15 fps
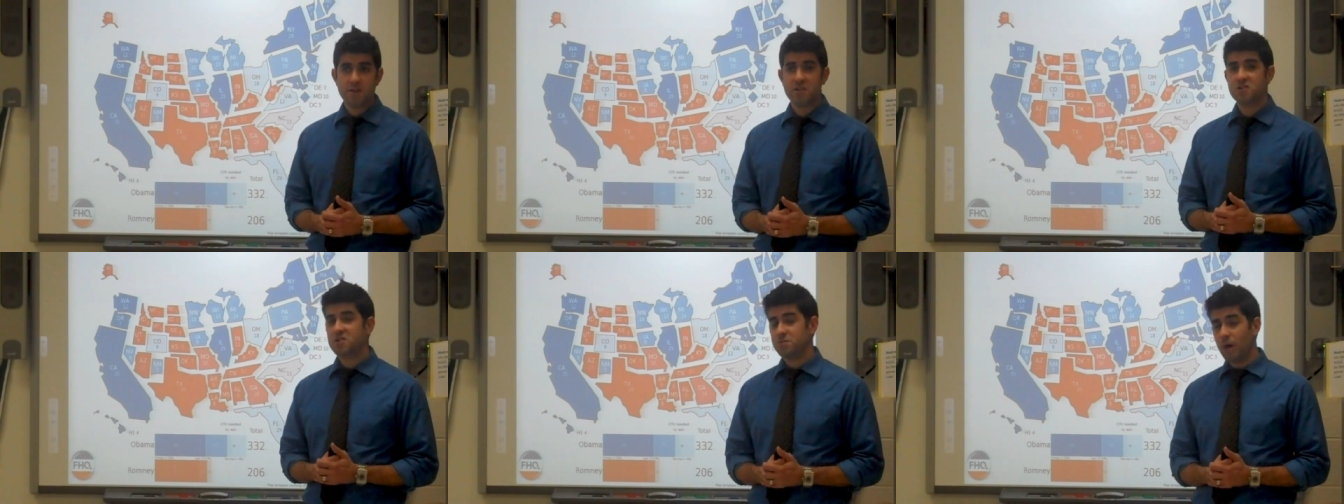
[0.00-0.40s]

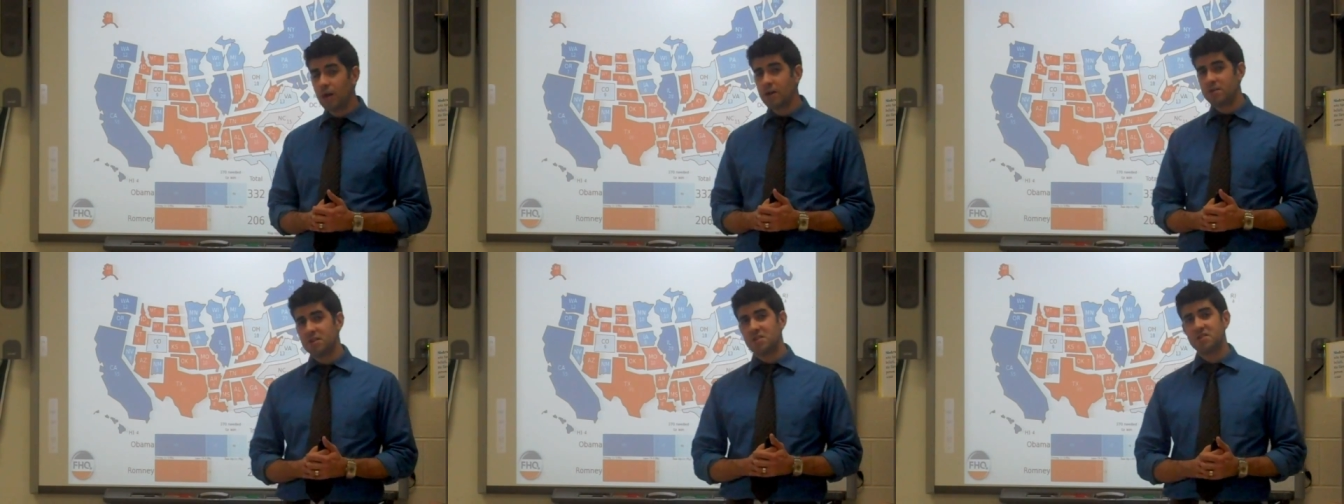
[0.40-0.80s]
The
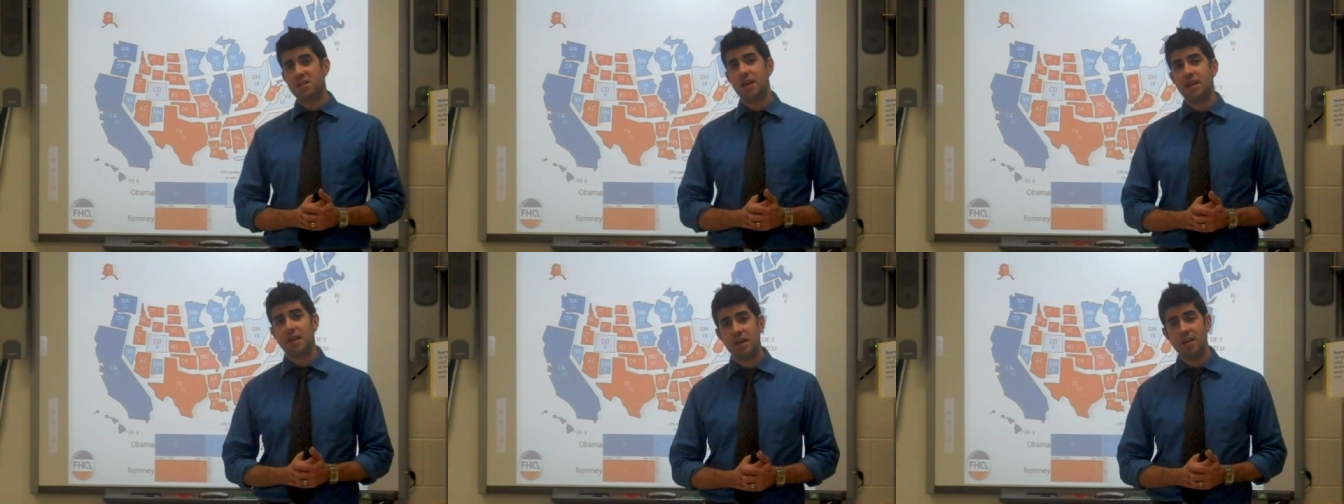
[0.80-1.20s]
smaller the
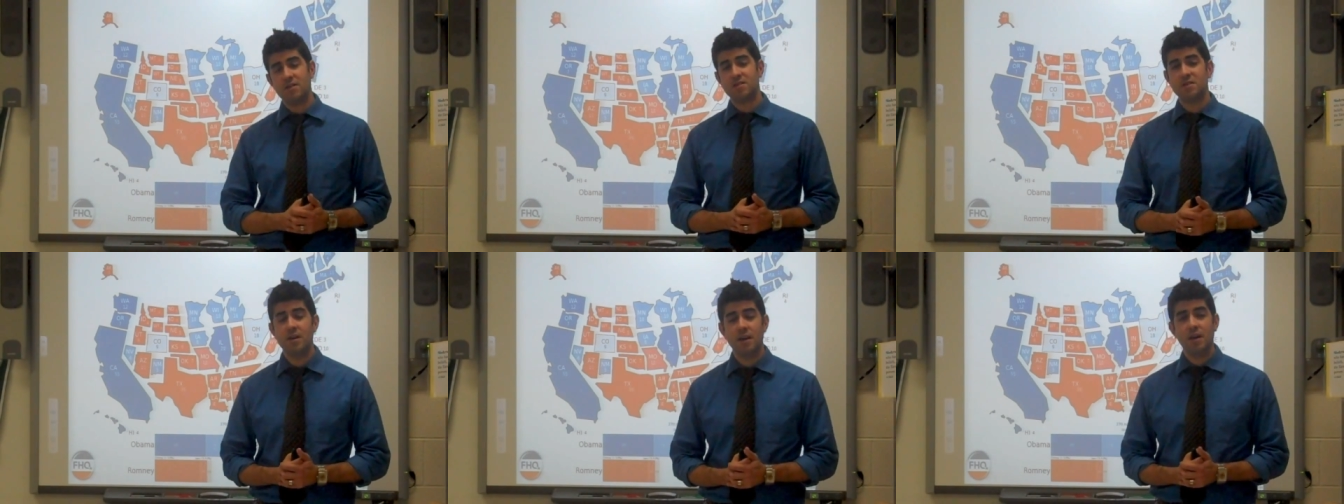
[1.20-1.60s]
state
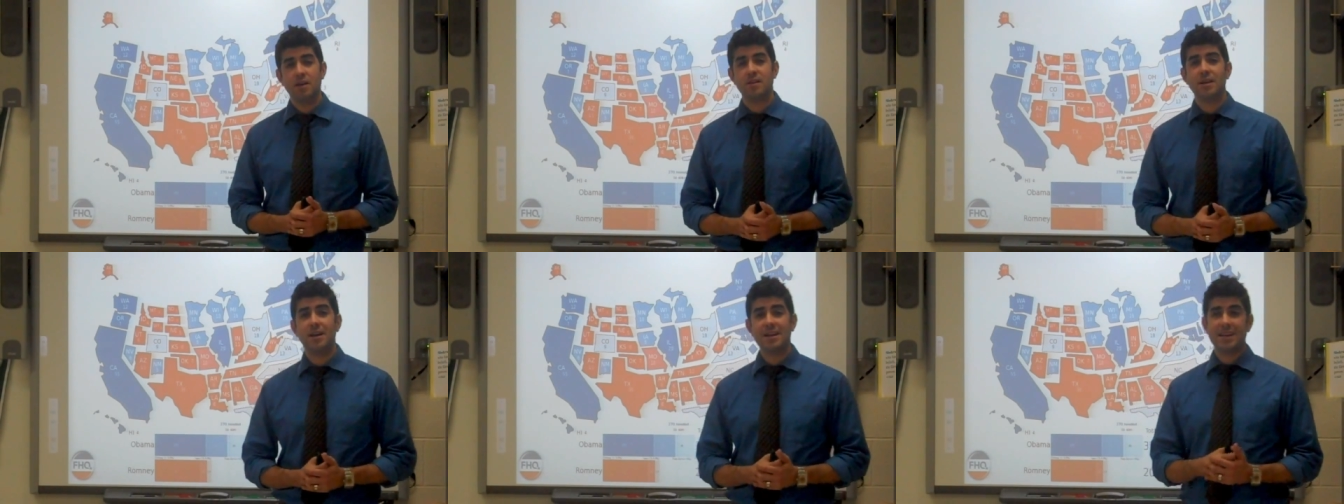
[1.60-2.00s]
is,
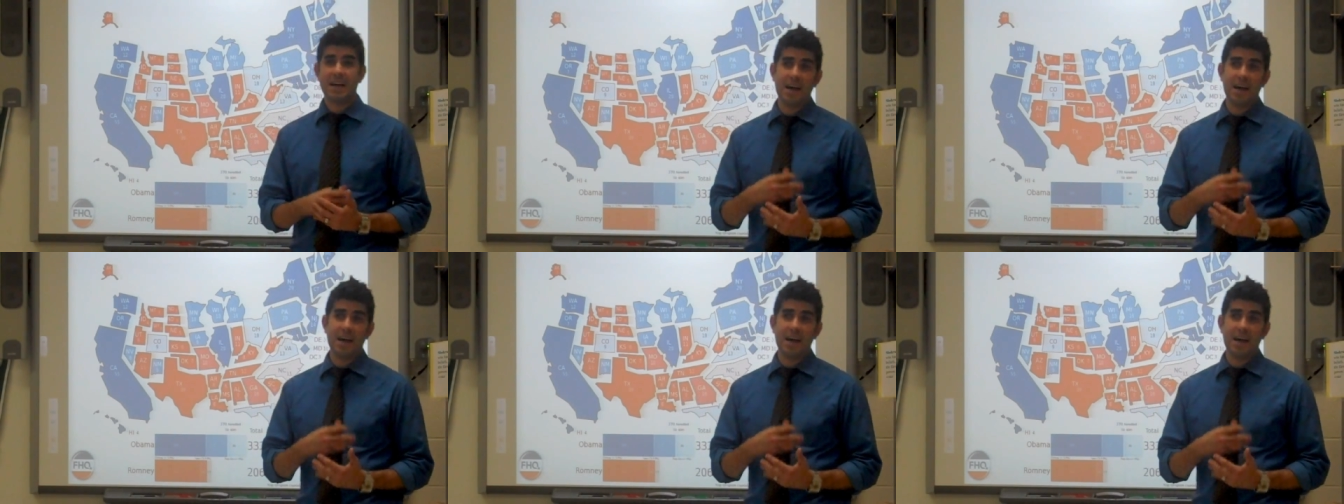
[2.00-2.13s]
the